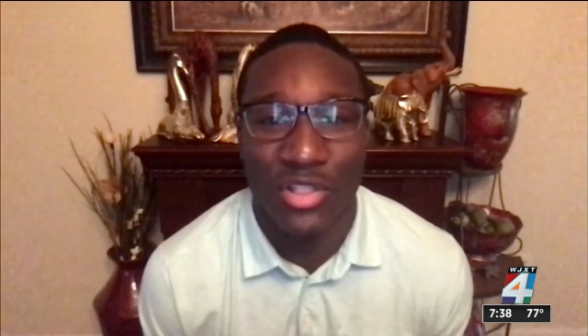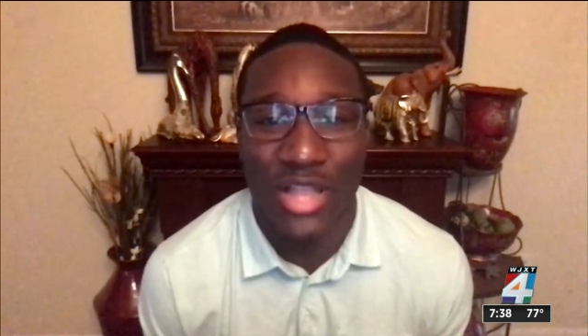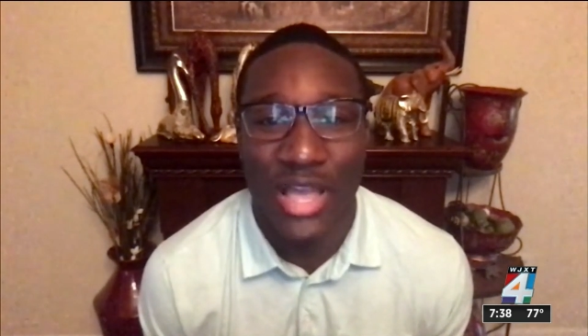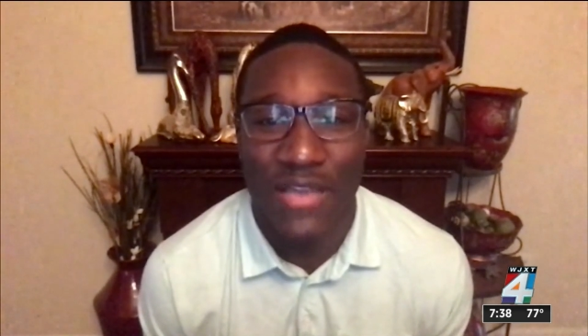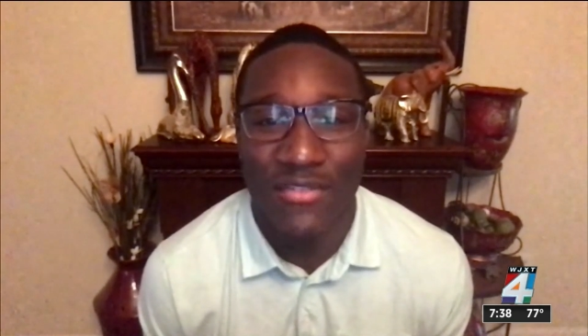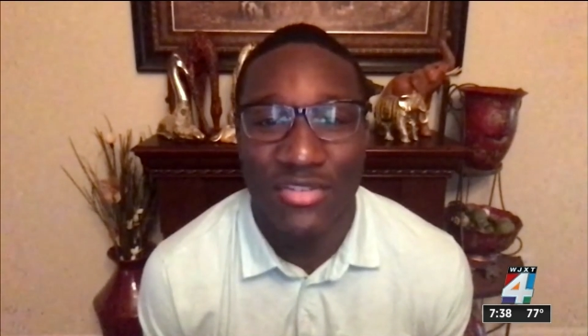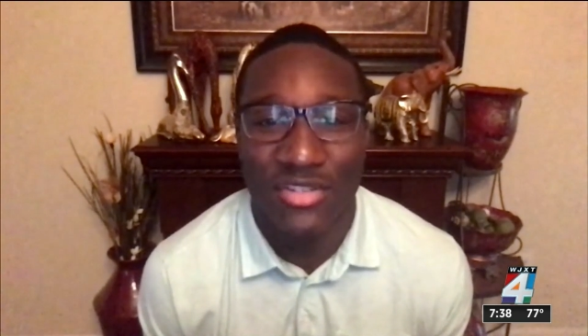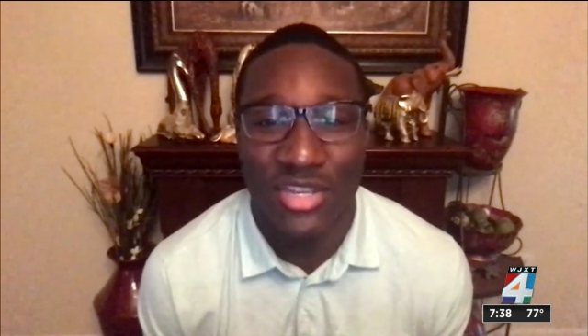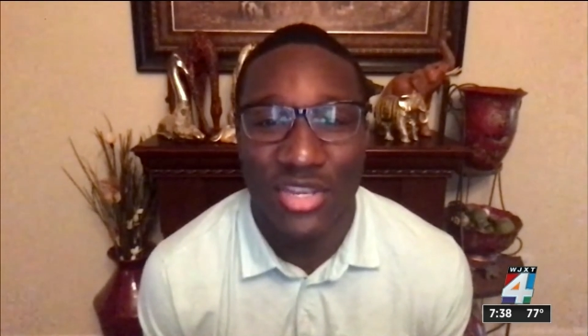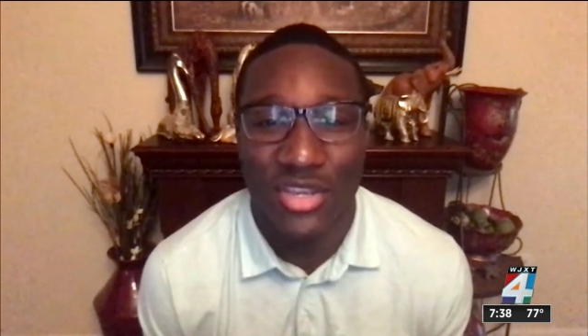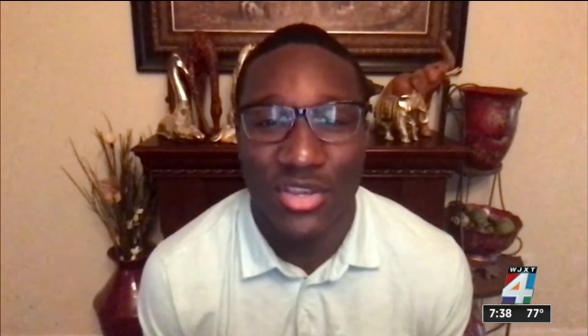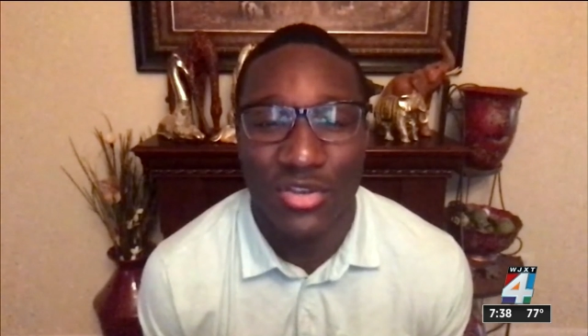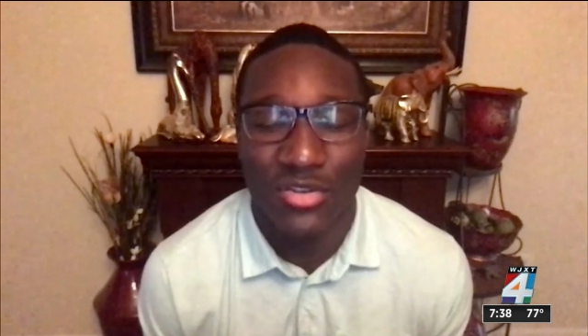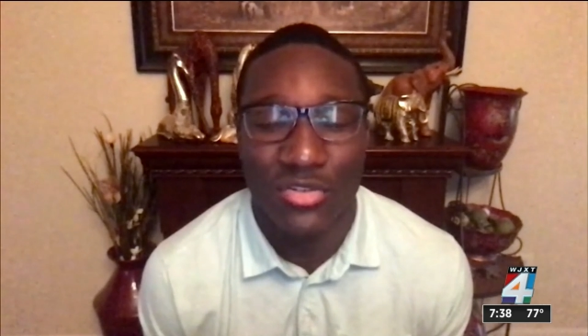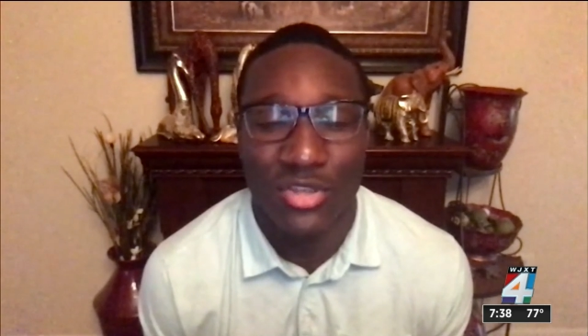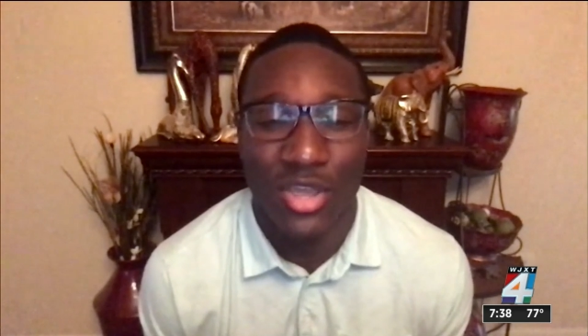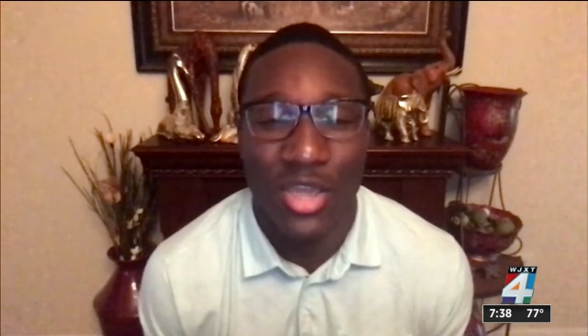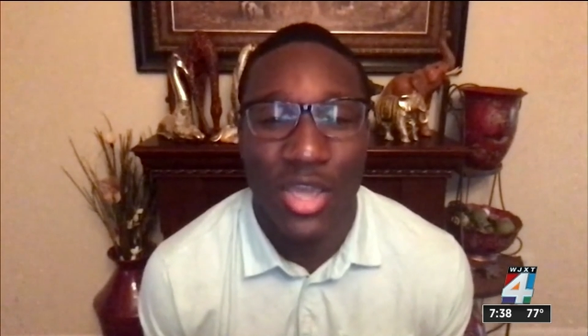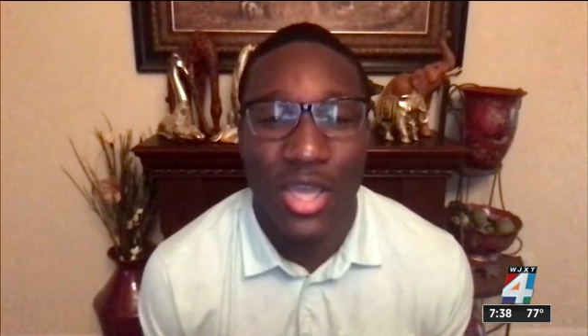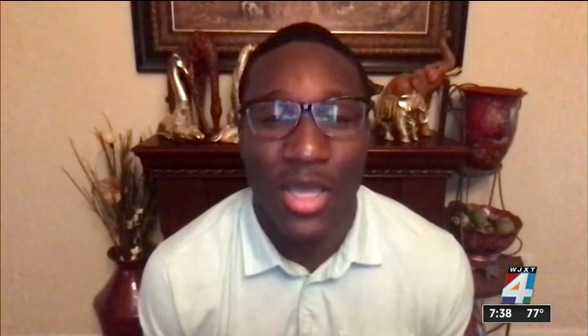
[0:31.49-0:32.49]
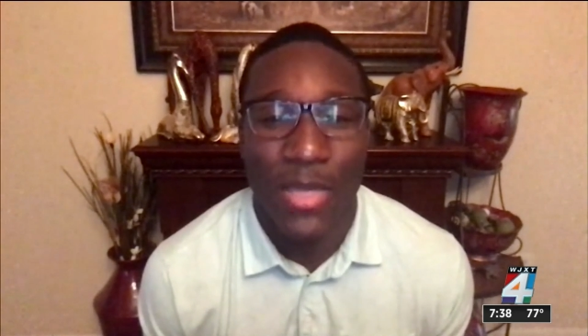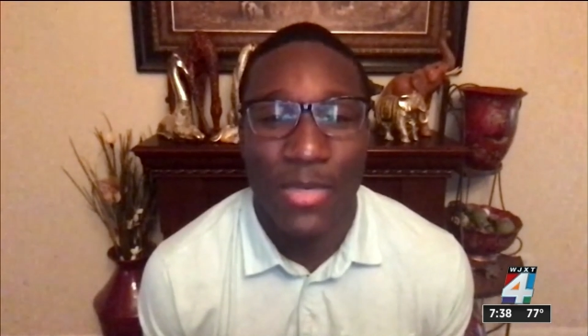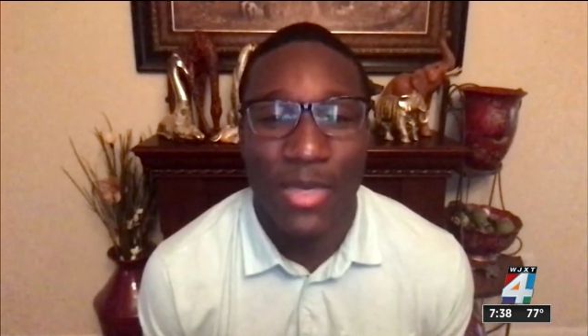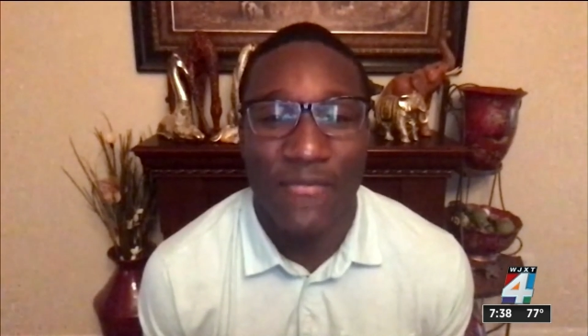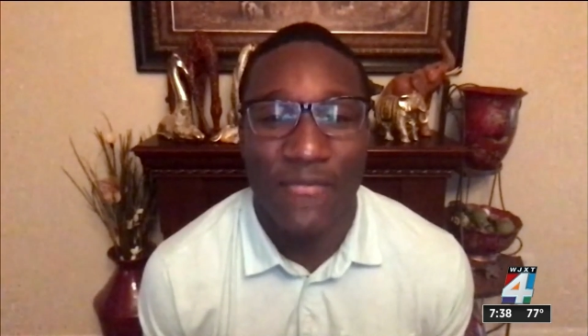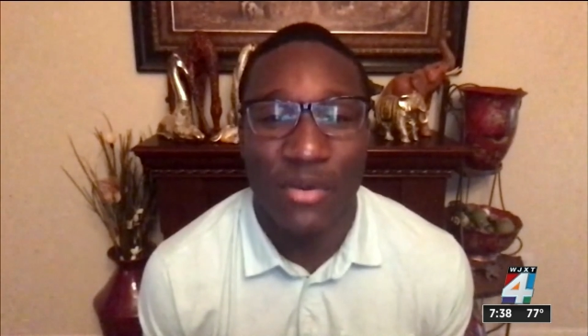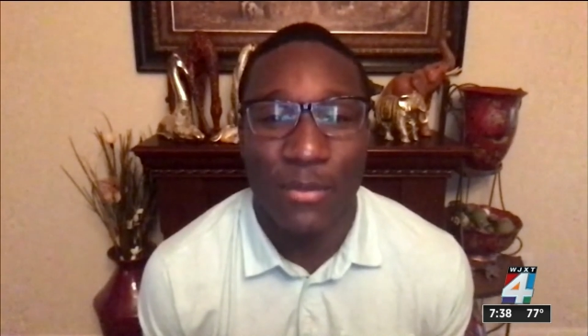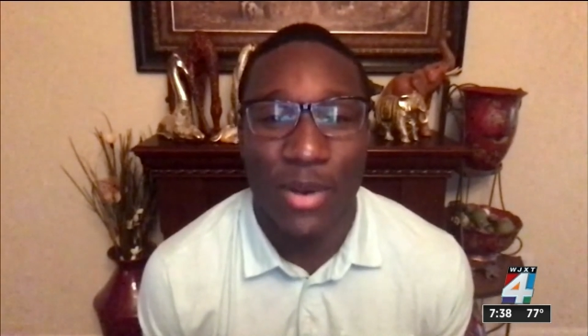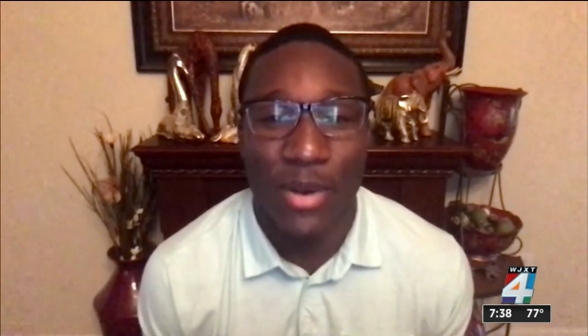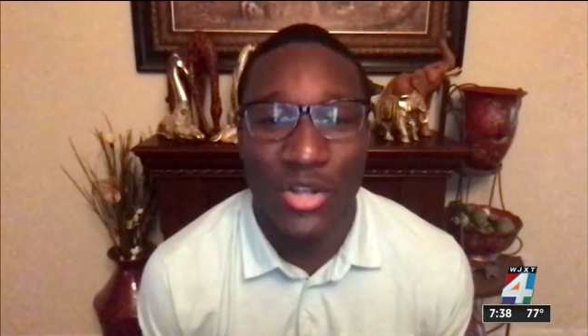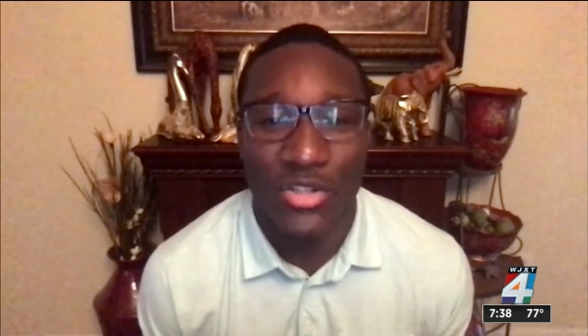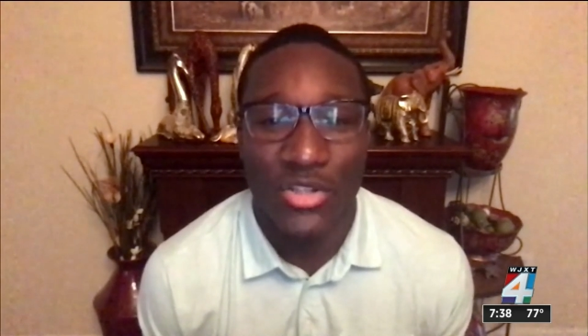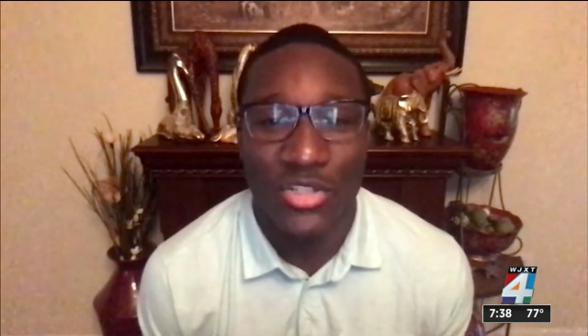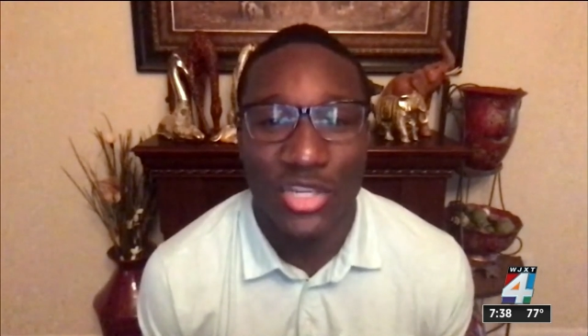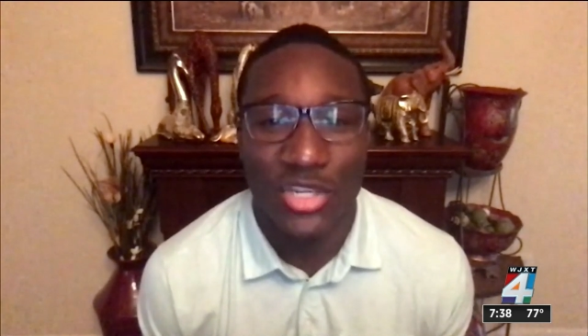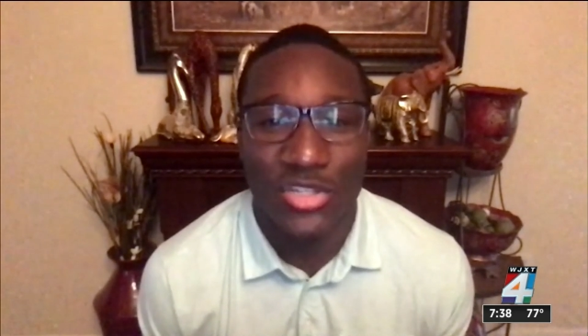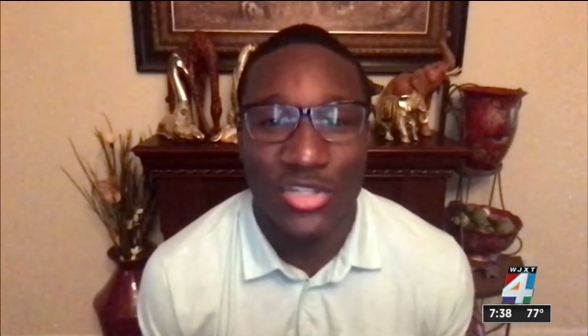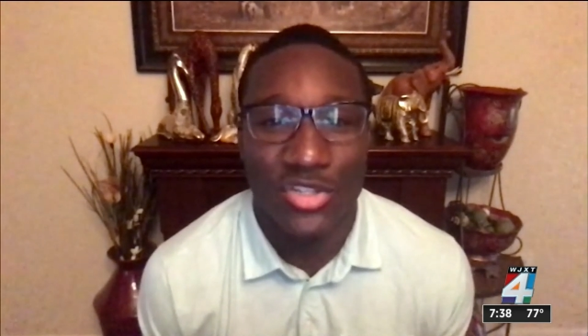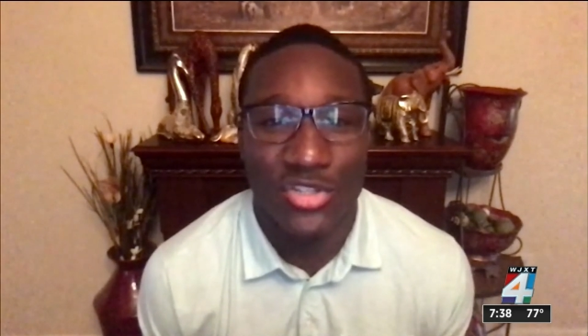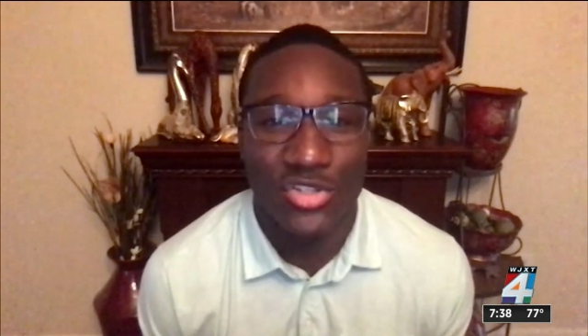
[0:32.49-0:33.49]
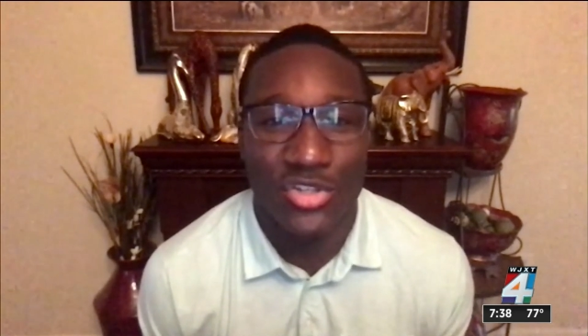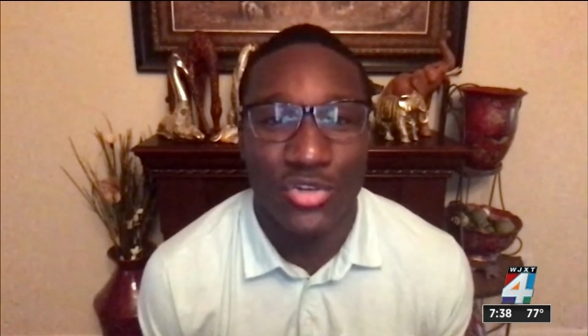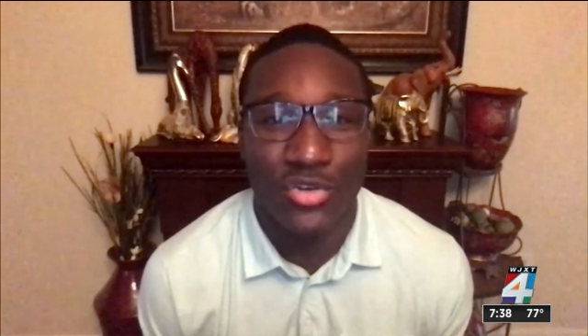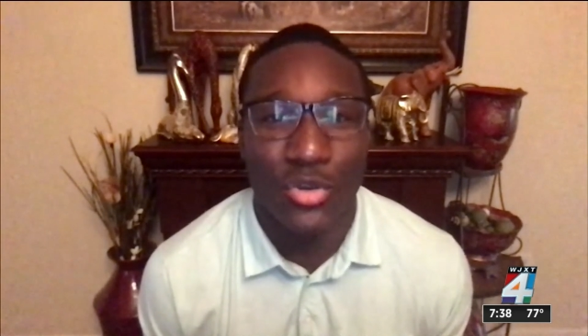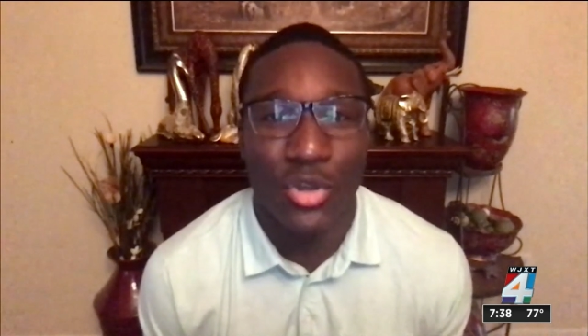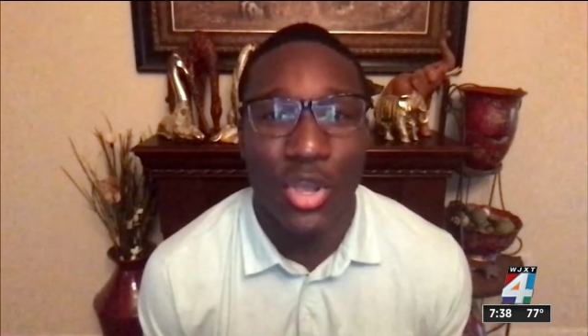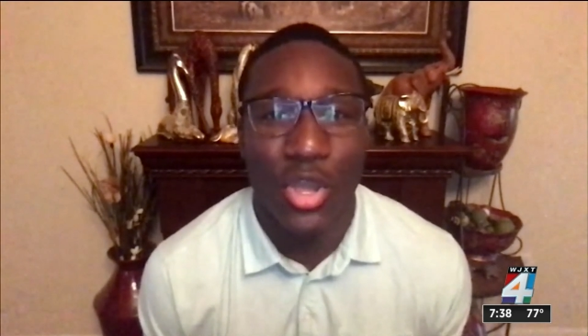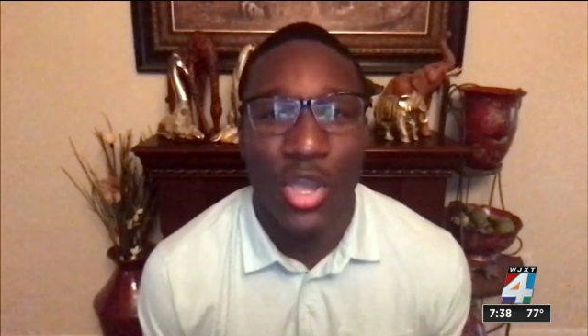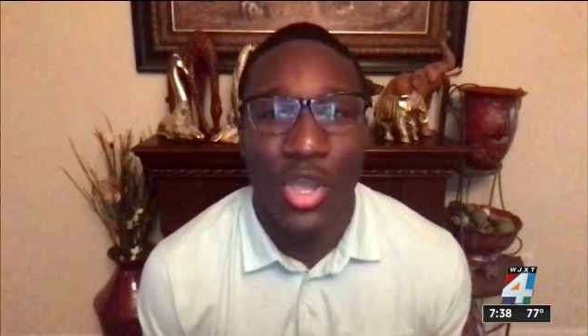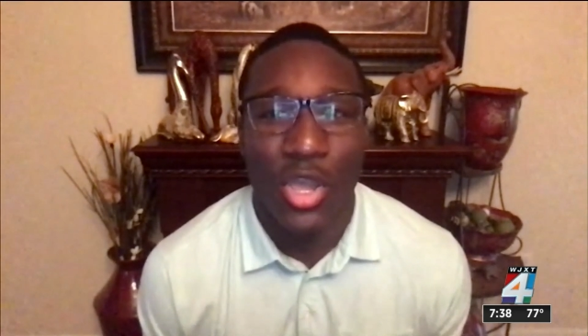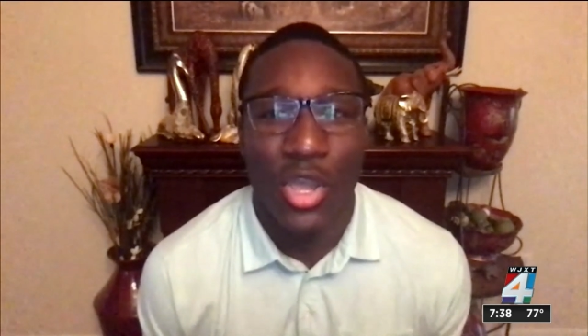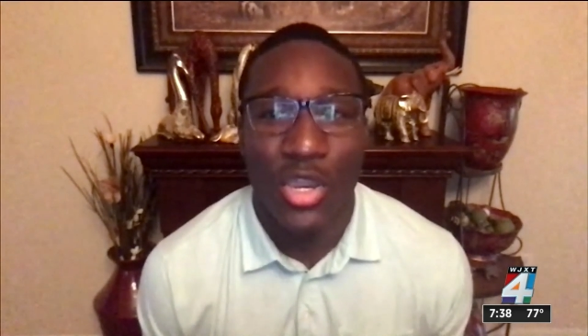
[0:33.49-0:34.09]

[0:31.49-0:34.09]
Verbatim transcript: the life skills that football teaches you.